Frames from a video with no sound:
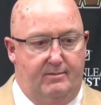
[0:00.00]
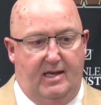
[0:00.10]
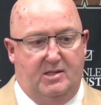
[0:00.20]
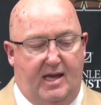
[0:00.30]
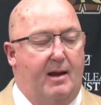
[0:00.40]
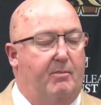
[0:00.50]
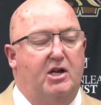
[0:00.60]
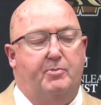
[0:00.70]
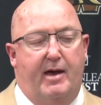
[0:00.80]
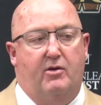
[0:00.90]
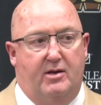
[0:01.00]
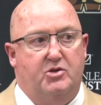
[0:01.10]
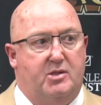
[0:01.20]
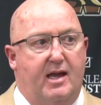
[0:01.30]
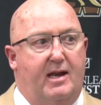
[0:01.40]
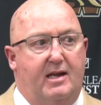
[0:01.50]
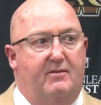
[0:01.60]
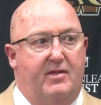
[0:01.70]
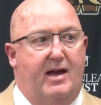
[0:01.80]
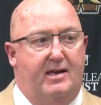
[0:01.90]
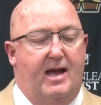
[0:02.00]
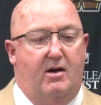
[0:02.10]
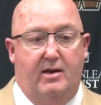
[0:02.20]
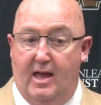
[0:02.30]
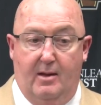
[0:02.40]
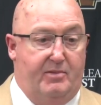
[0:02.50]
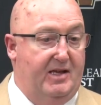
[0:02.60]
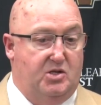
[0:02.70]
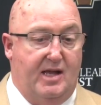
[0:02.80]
he's got a much better understanding of that now. Played